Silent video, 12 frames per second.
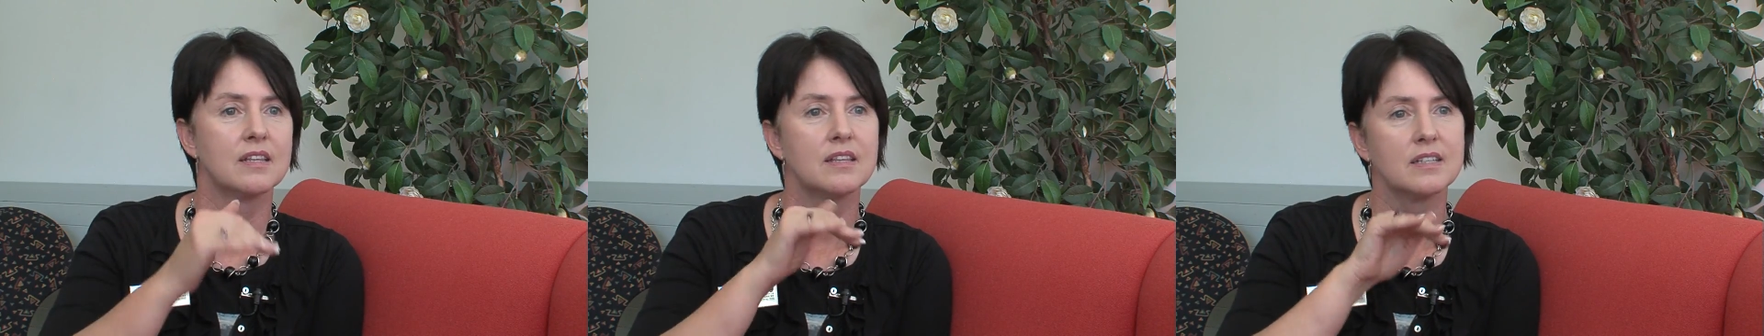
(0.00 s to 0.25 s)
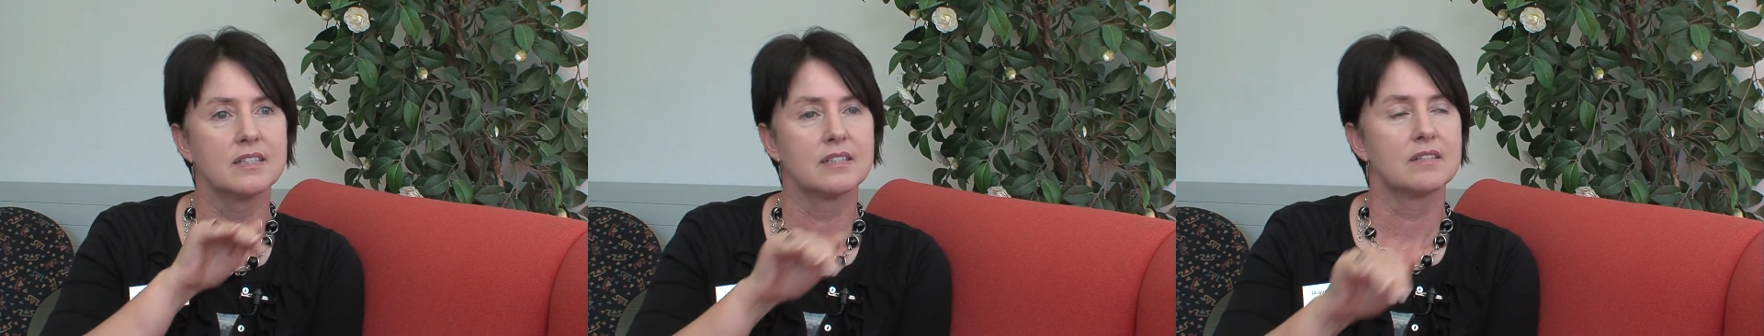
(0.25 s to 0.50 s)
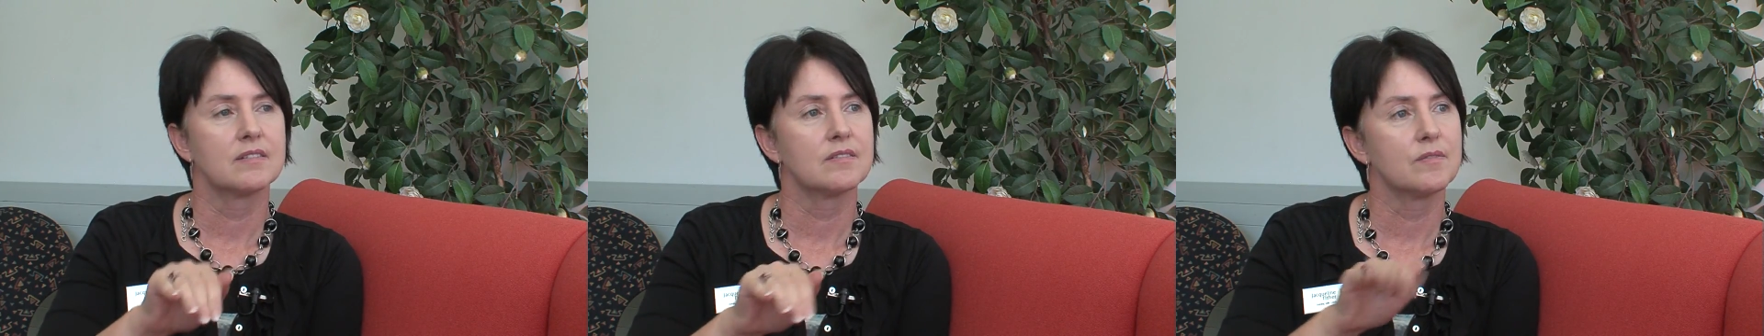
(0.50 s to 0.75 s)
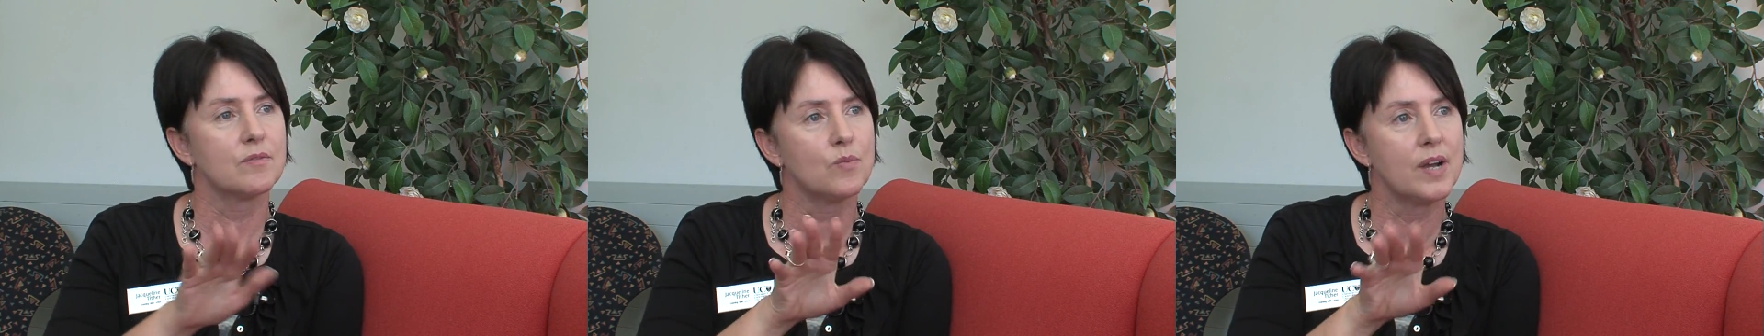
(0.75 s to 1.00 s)
this
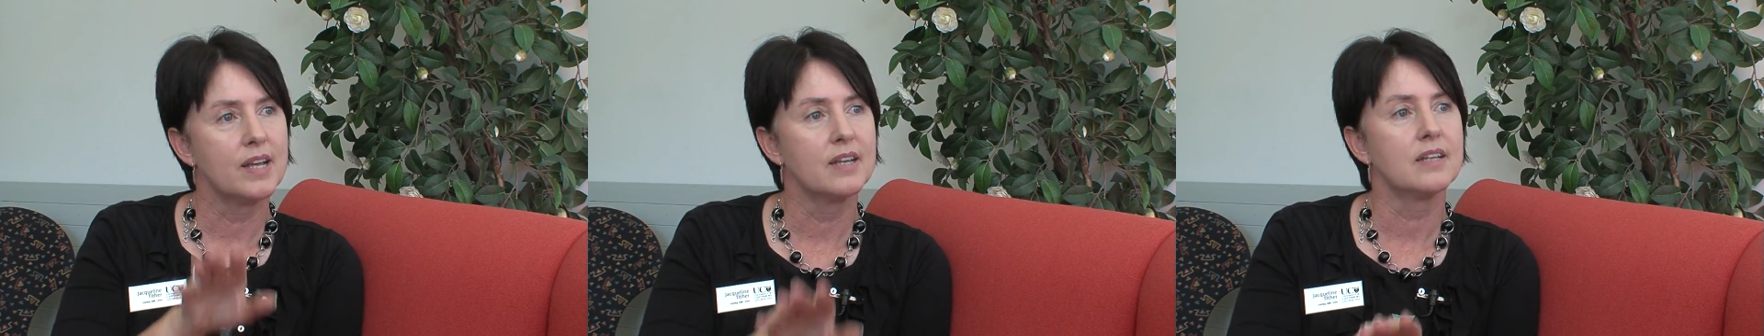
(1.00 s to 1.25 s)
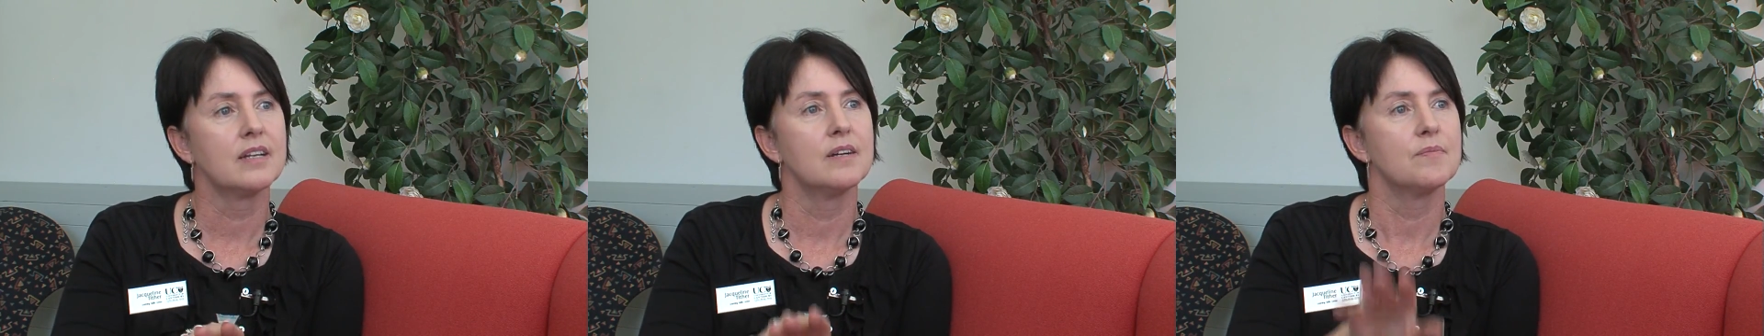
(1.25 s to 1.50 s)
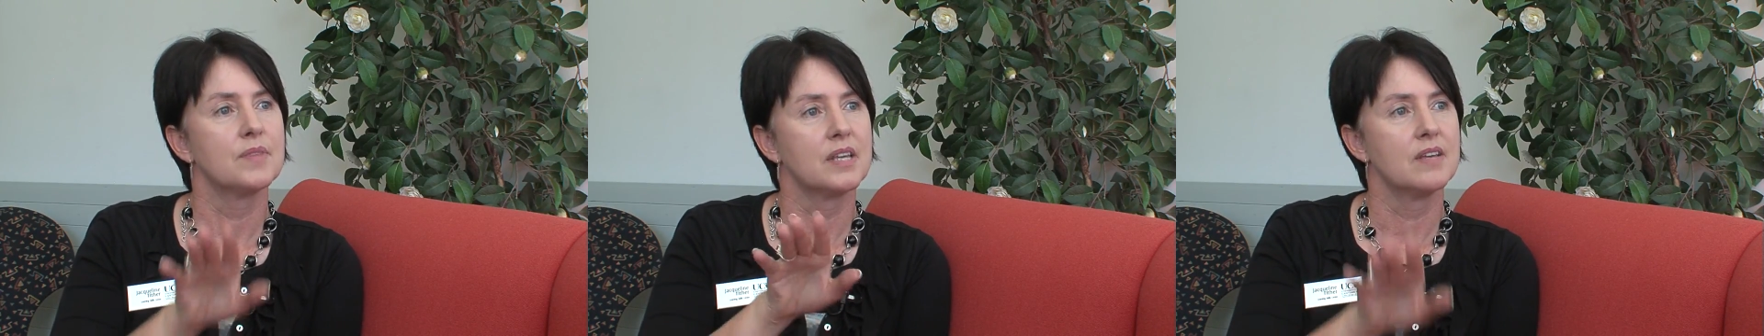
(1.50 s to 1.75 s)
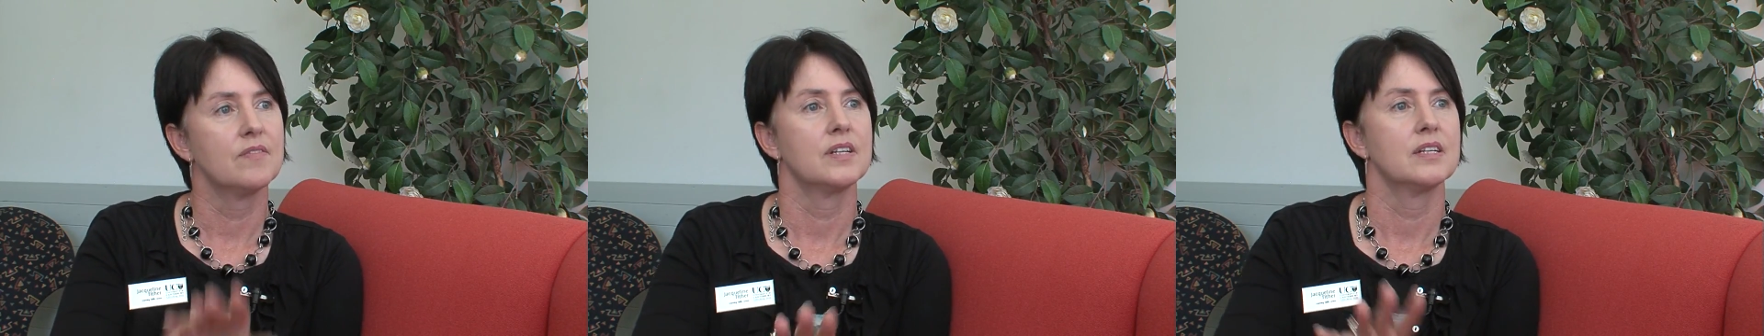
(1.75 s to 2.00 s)
weighing up
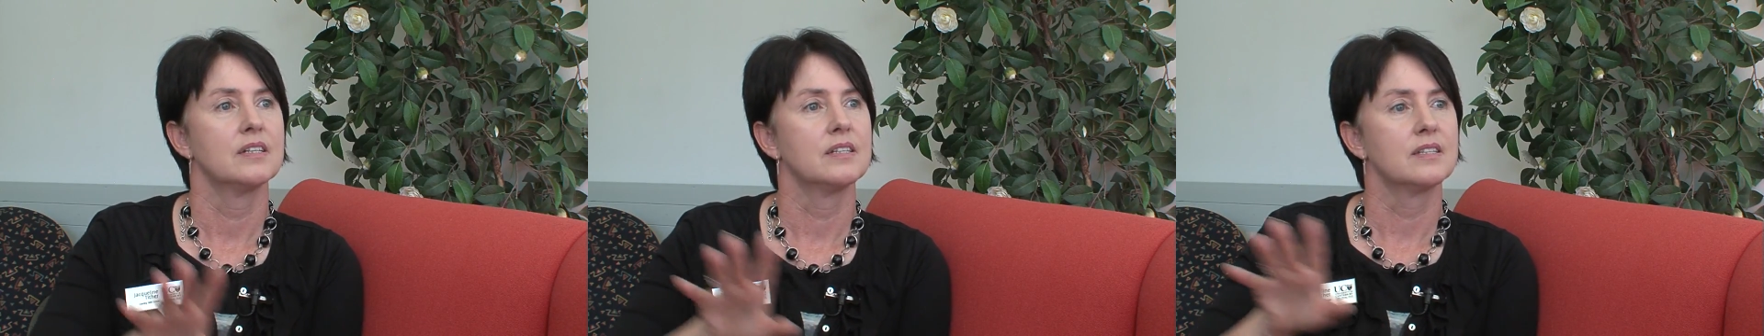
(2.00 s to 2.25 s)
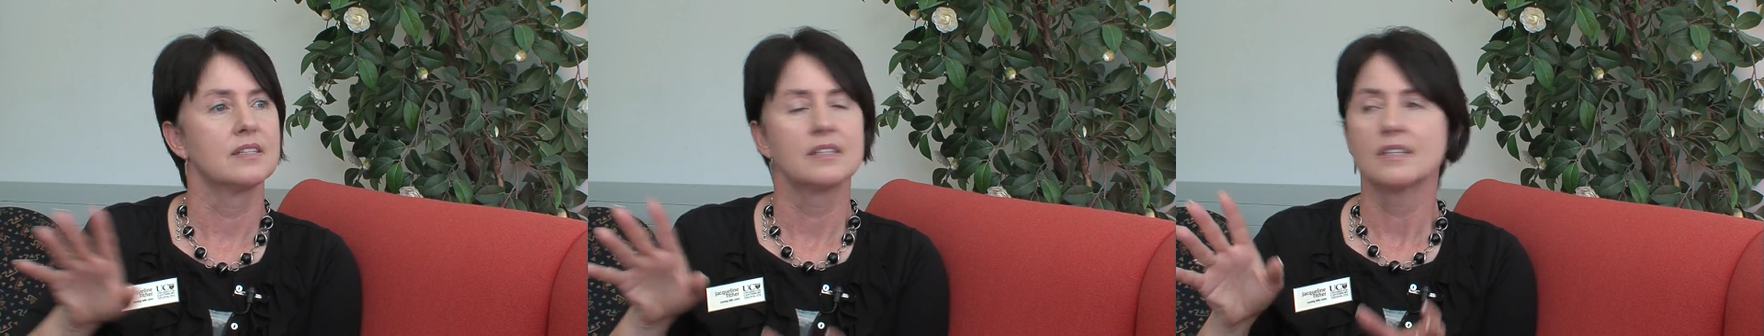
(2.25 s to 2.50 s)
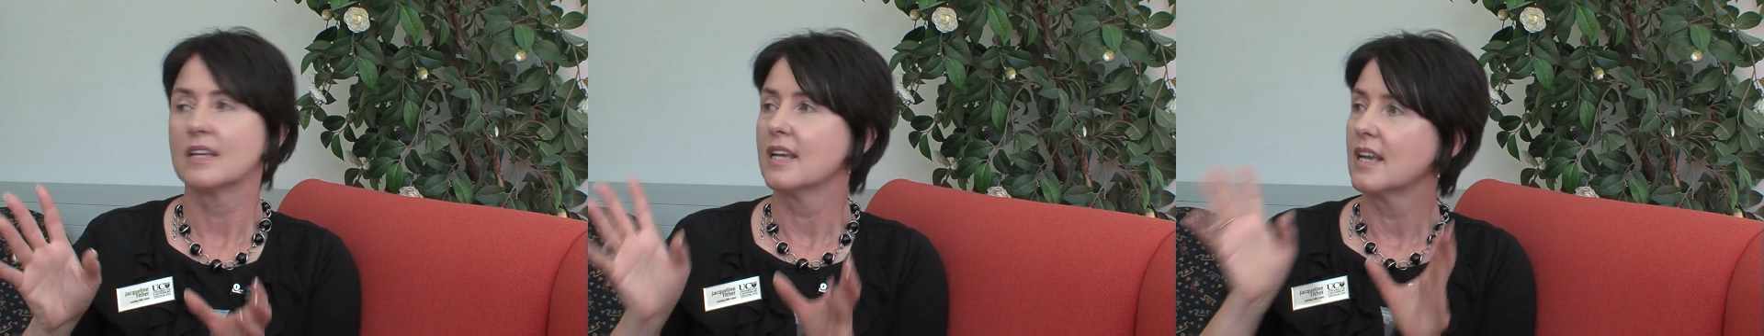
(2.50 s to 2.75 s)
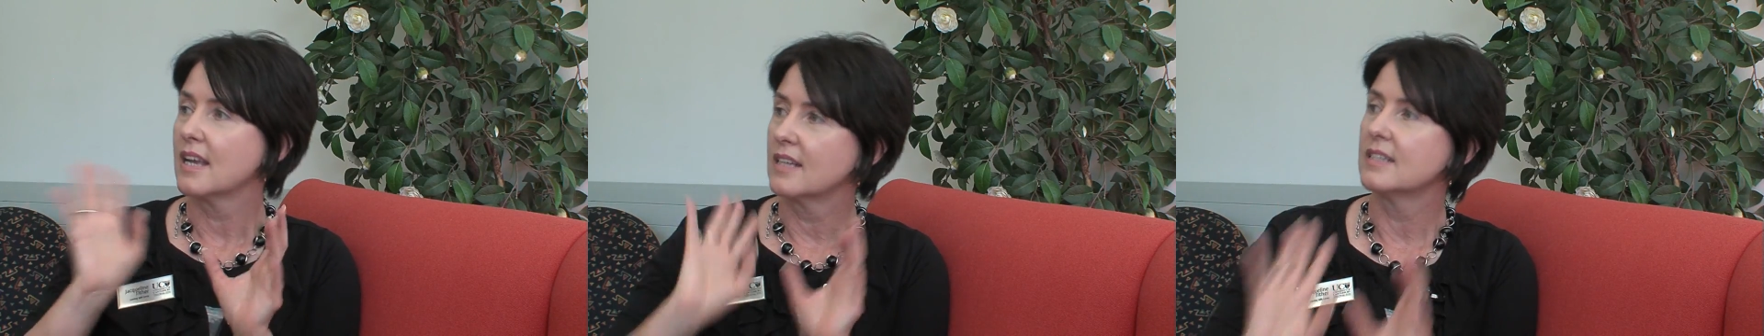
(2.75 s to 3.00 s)
the evidence
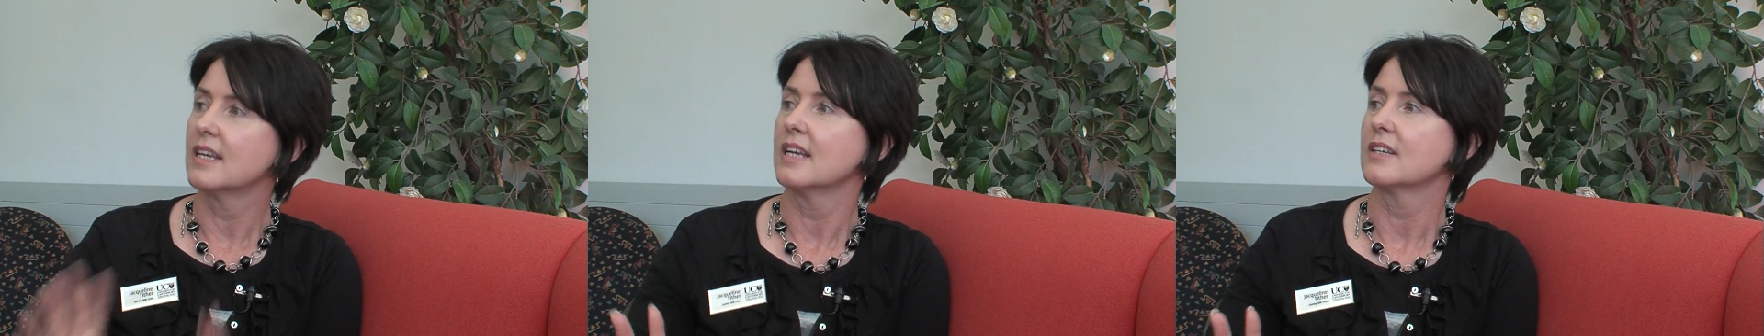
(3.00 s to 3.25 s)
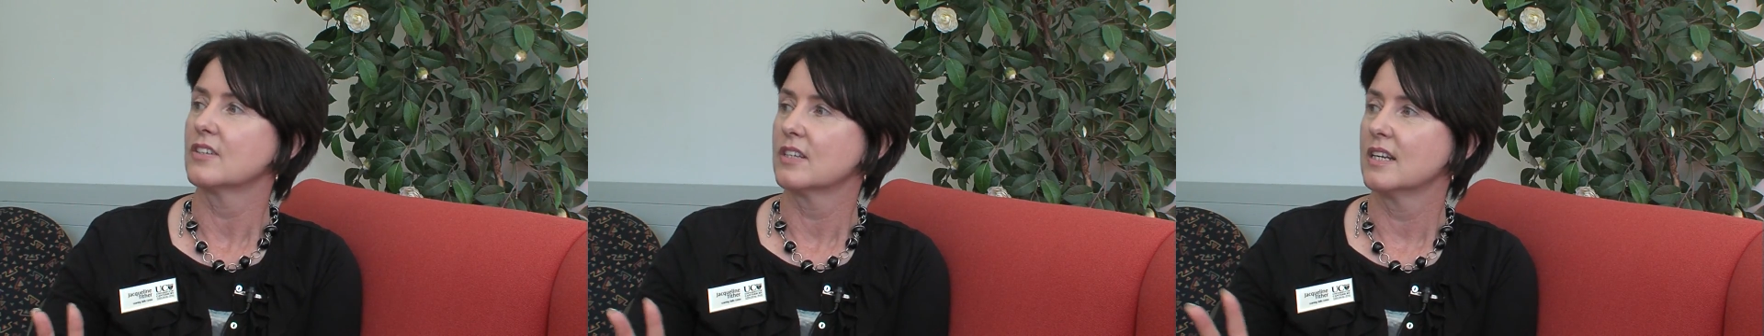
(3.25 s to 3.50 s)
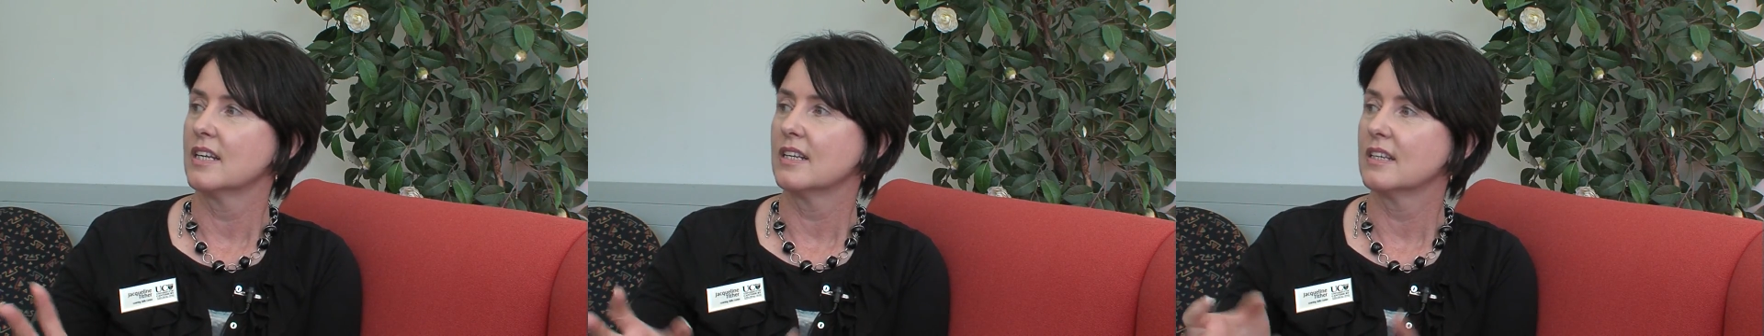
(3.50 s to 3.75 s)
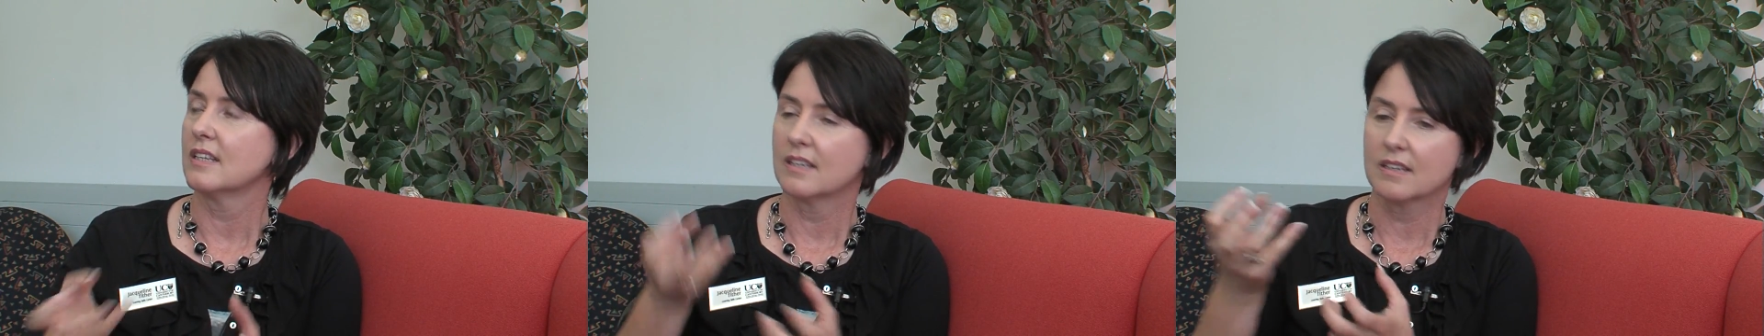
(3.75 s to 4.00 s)
and
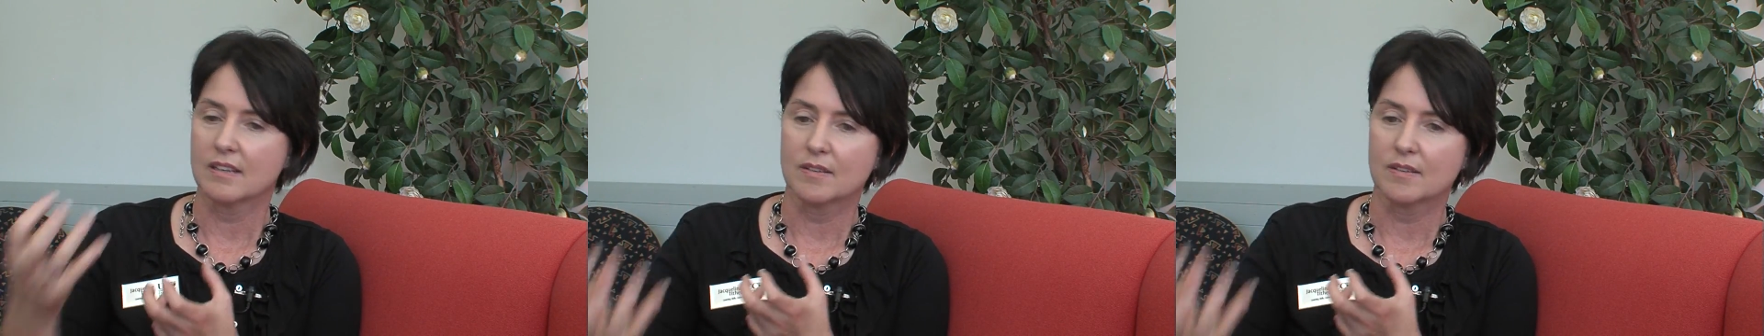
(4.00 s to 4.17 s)
actually